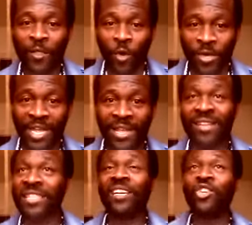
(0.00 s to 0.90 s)
okay,
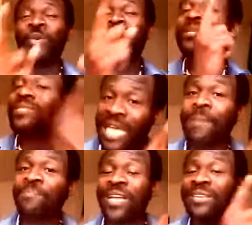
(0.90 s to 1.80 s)
that are doing the
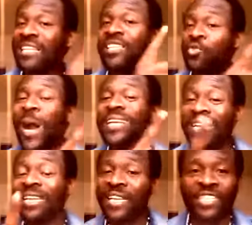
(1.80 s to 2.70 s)
same thing that these white
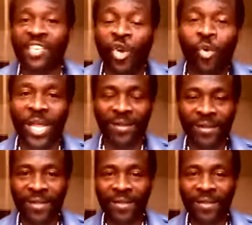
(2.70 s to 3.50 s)
elites are doing.